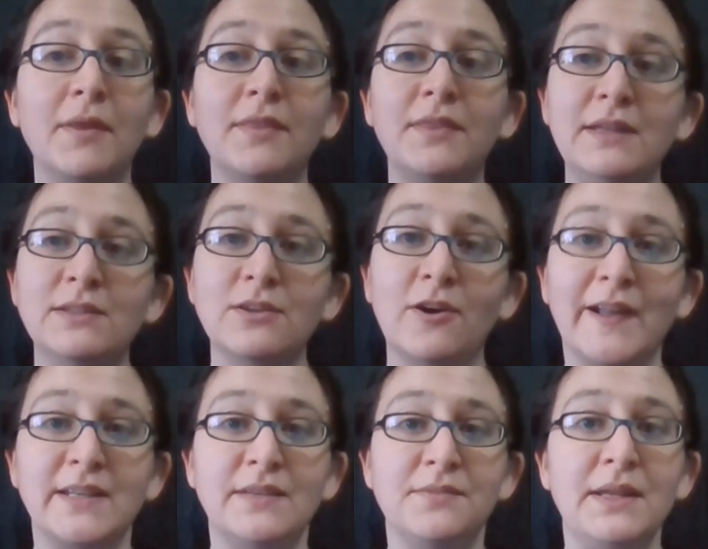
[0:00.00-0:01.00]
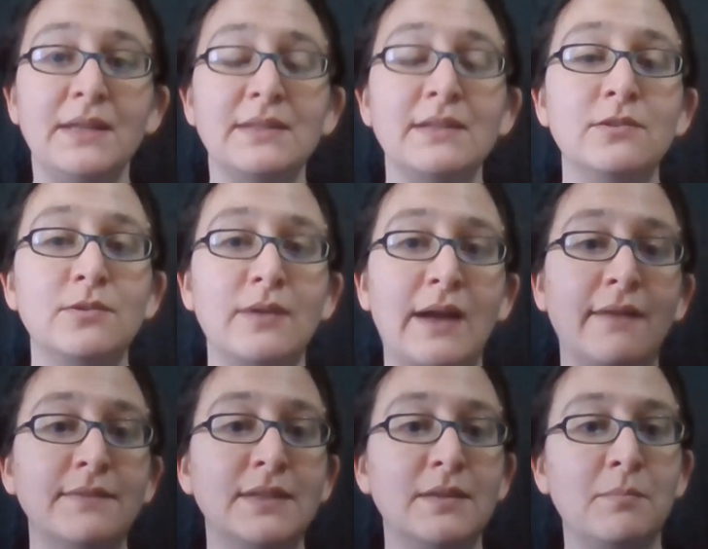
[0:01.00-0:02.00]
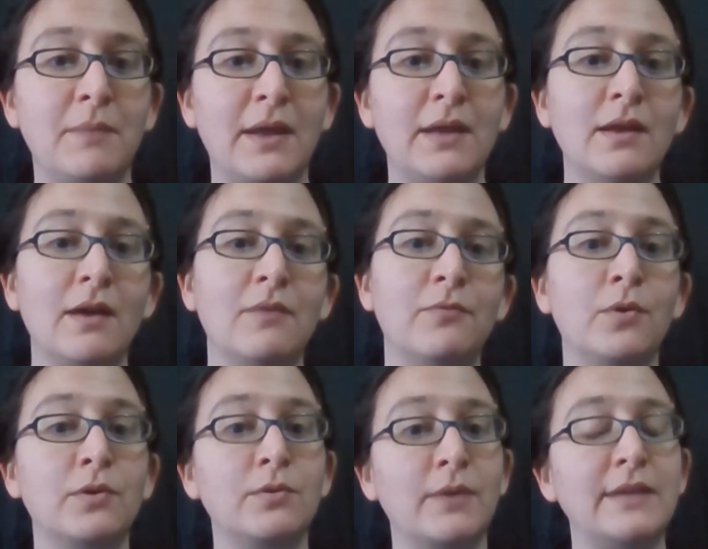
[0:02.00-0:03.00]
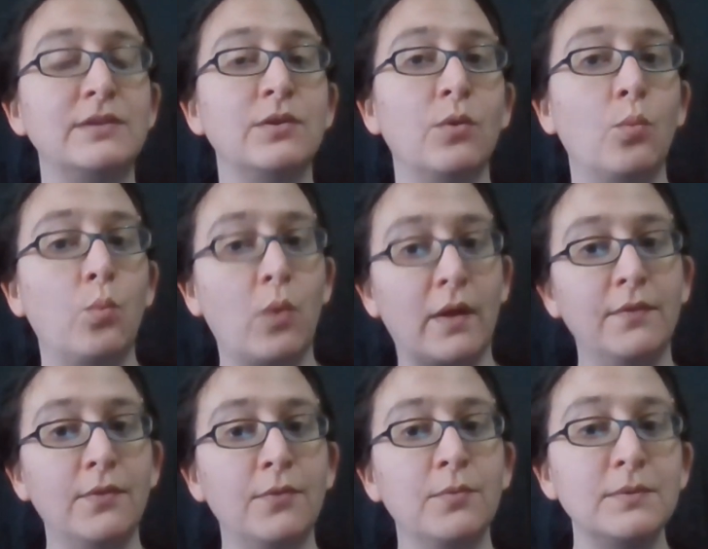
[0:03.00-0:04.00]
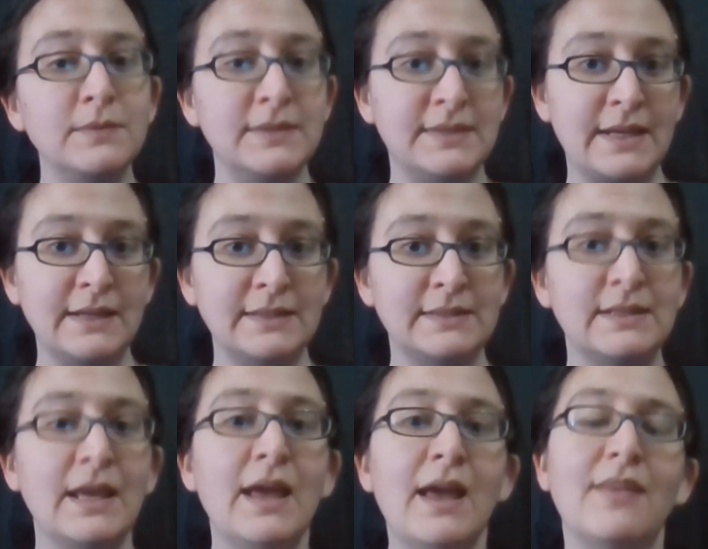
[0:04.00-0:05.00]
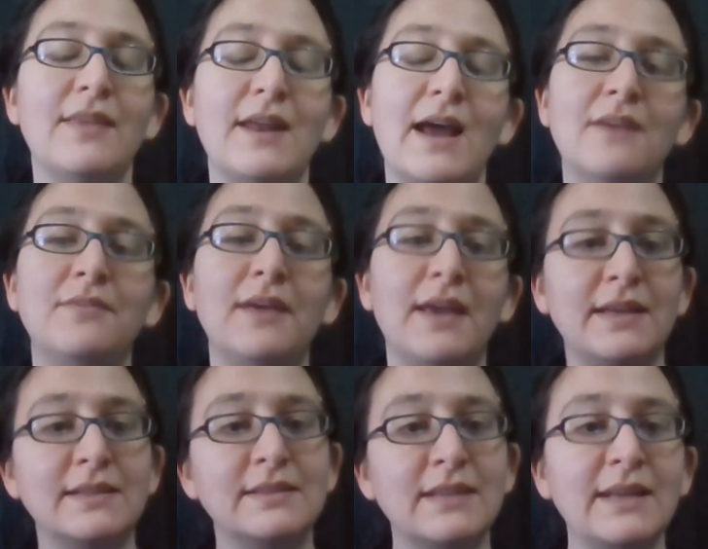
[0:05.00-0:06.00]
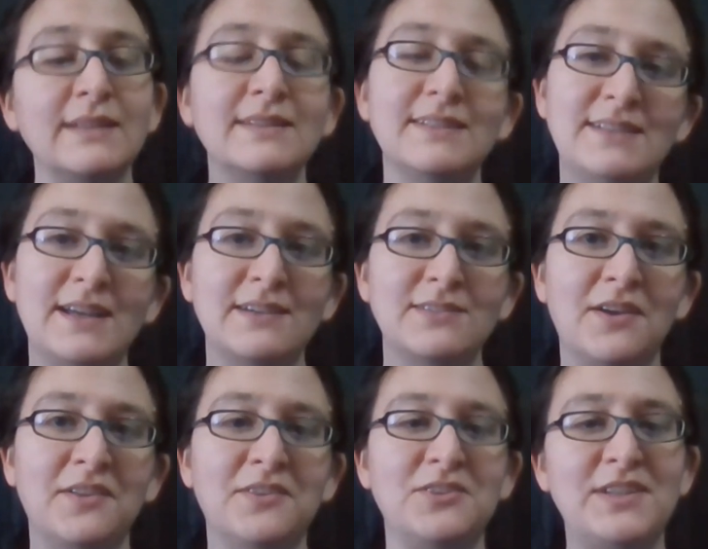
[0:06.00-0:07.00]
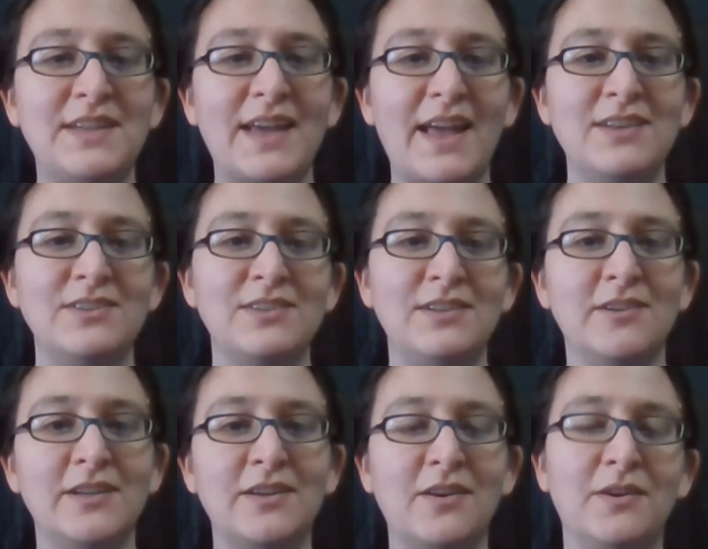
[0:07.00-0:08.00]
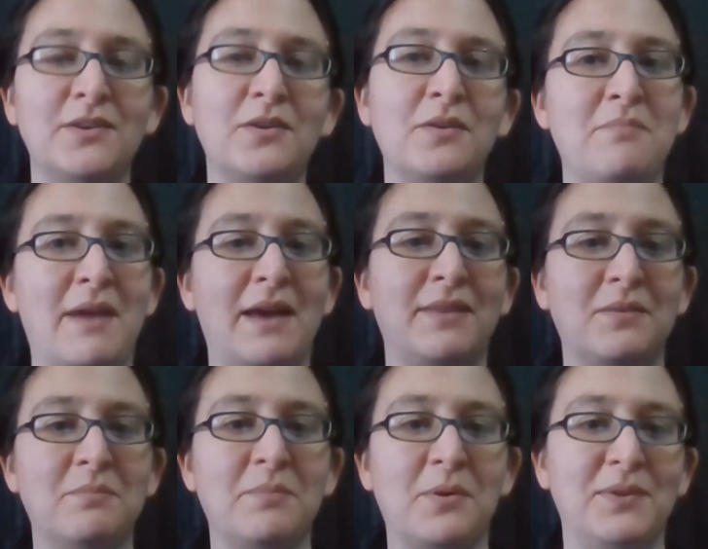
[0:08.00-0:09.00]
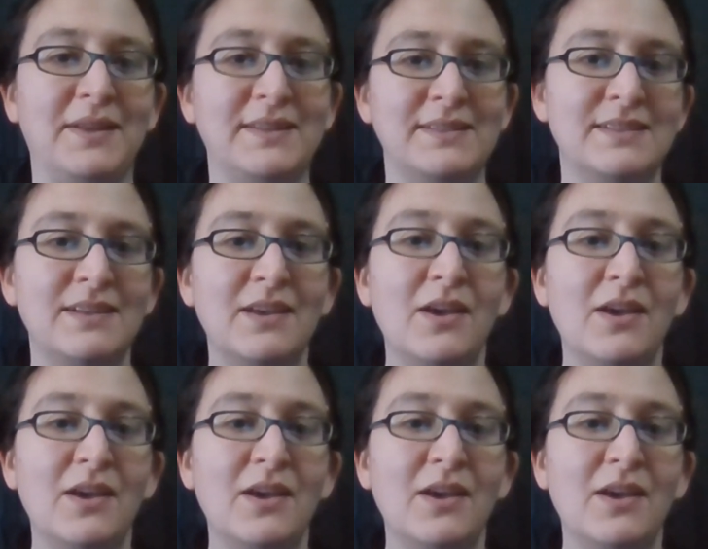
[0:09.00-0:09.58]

These are activities and crafts made for grades 1 through 6 that have a science, technology, engineering, art, or math component.